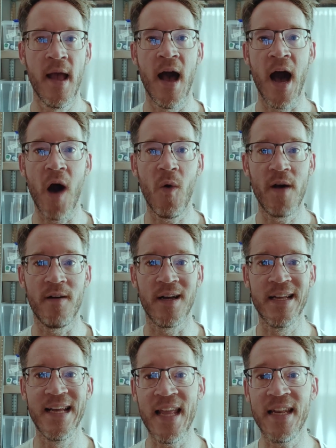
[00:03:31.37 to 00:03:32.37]
However,
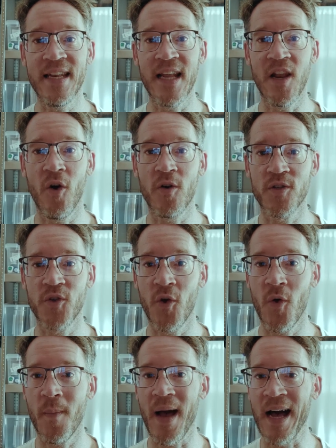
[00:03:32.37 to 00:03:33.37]
in the long
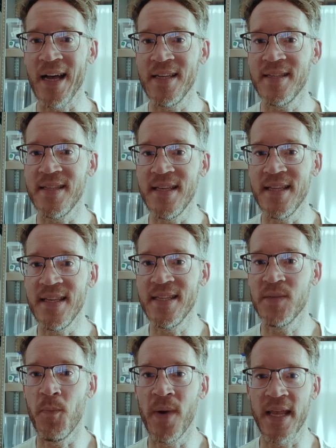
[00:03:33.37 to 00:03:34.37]
term, I see
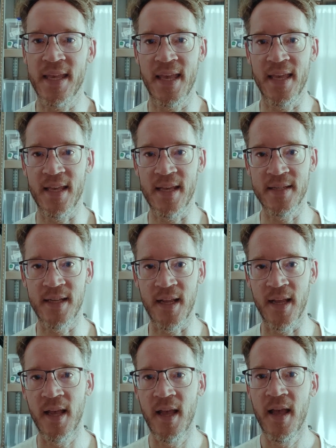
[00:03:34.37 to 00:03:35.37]
these breaking
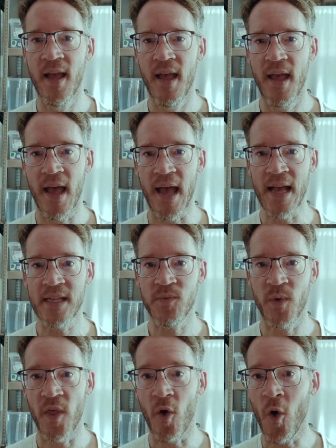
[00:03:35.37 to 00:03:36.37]
easily. As
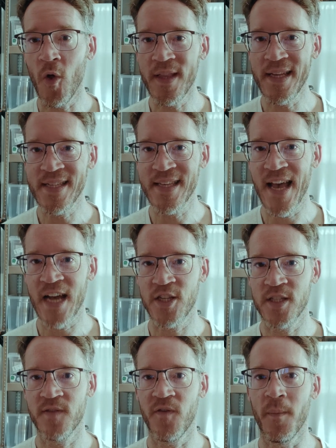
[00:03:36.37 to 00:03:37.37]
with all these
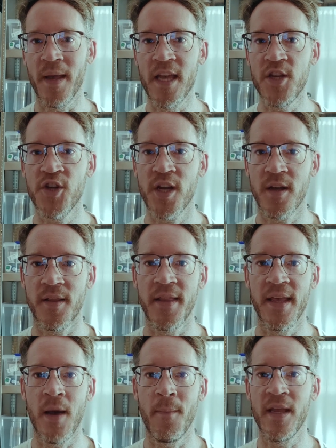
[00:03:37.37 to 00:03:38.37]
gadgets from Asia,
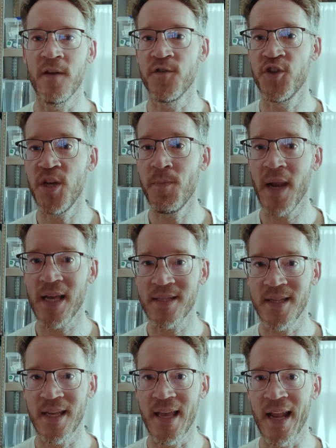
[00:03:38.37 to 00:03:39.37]
they are made of cheap
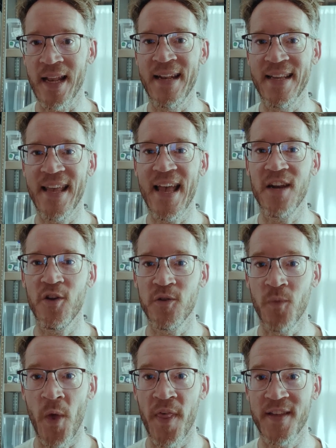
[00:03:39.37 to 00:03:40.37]
plastic and
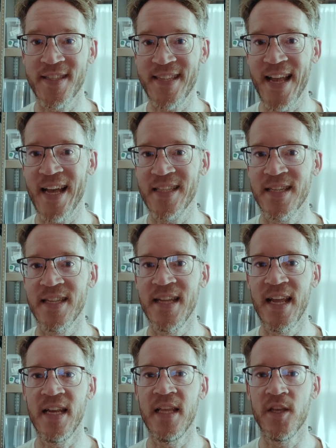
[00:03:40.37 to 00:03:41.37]
cannot withstand
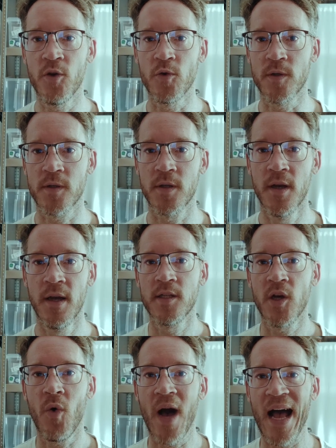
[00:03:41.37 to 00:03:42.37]
daily use.
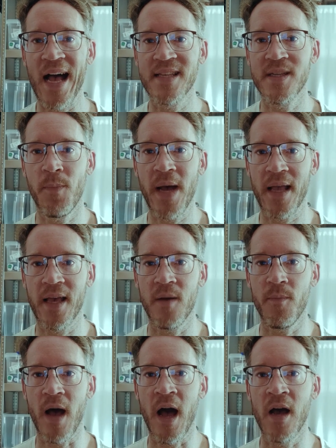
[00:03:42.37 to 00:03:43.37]
So as a
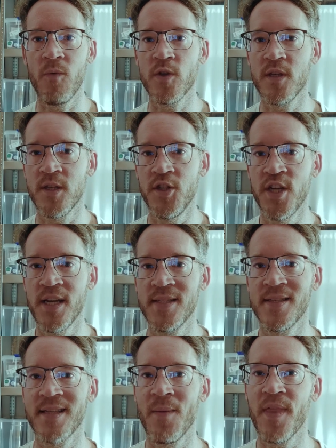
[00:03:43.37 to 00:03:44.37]
backup, I would
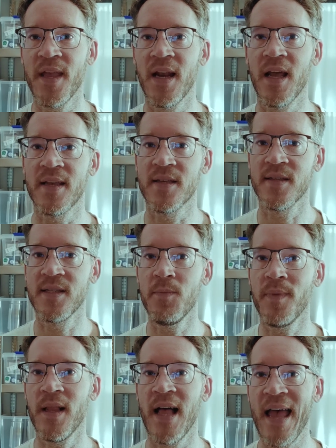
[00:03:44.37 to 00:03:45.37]
suggest something like a
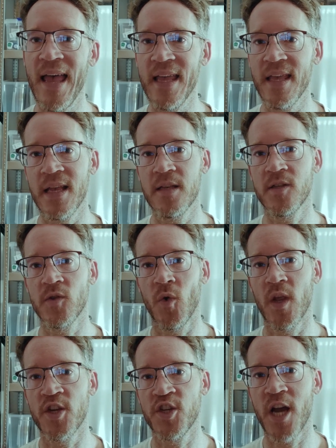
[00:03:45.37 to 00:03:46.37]
simple hanging
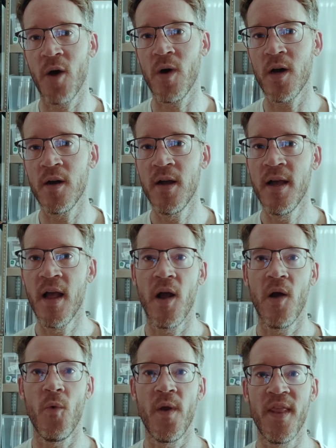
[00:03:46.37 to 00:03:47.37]
solar shower
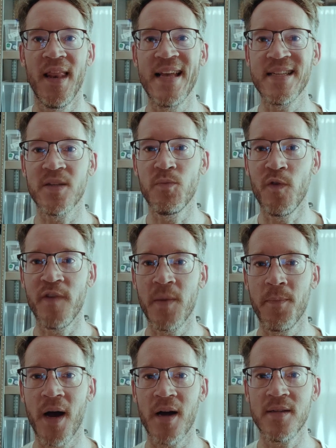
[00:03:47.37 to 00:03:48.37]
with less
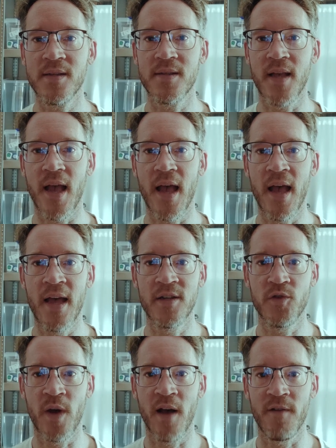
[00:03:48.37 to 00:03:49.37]
moving parts
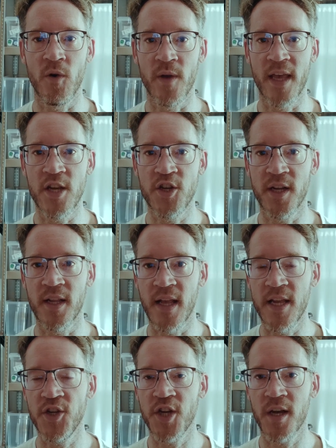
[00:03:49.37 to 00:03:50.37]
and to have a location in
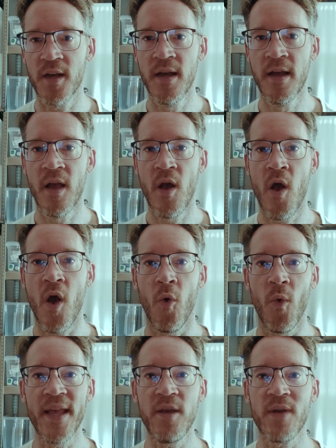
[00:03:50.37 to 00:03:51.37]
nature
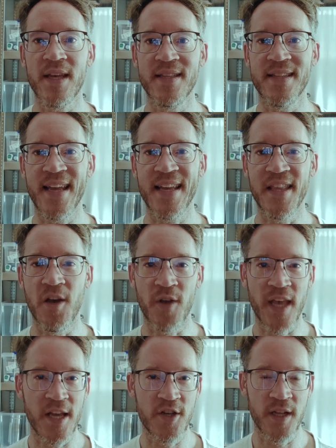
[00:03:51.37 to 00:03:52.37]
where you can take the
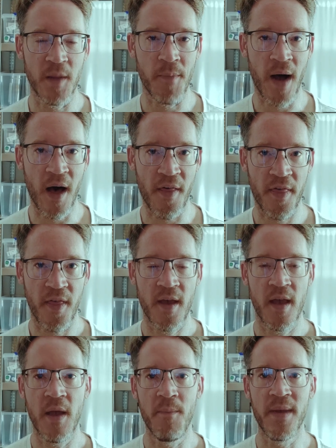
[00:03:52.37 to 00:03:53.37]
occasional bath,
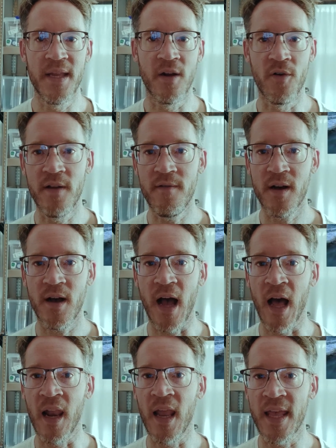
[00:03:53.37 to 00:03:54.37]
be it a river,
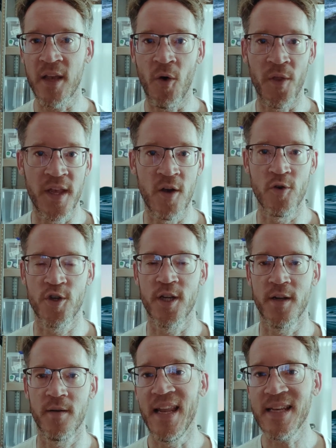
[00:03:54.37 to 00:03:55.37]
a lake or the
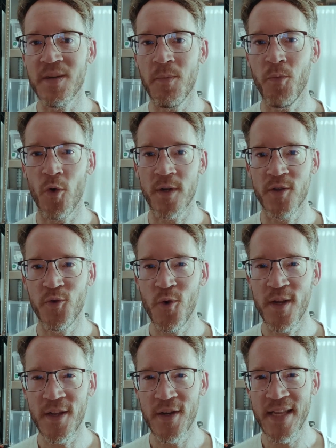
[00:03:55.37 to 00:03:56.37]
ocean. The important
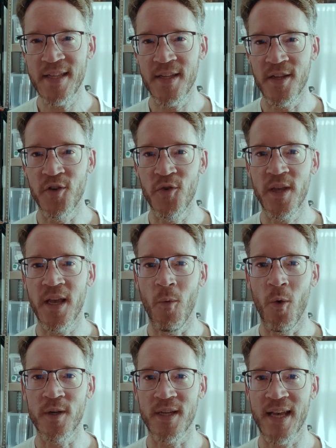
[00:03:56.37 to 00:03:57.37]
tool you need during a
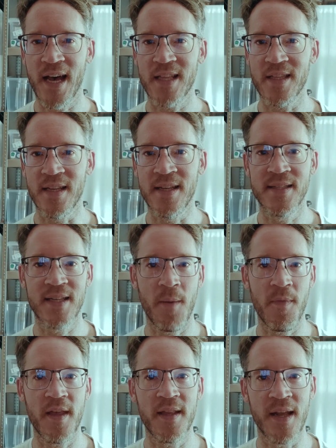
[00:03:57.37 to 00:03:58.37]
water cut is
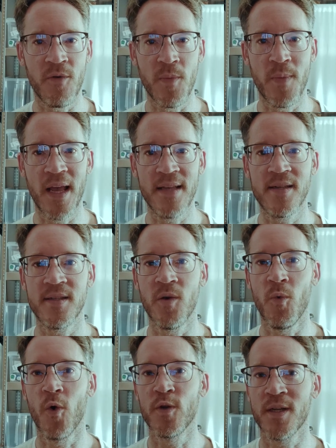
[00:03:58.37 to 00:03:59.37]
something that replaces
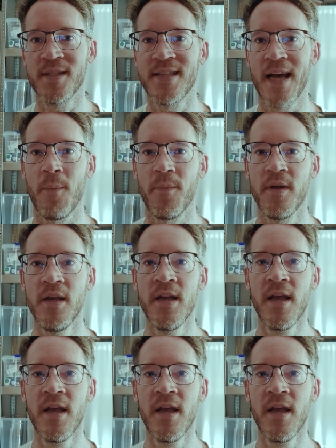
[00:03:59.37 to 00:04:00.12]
your water tap.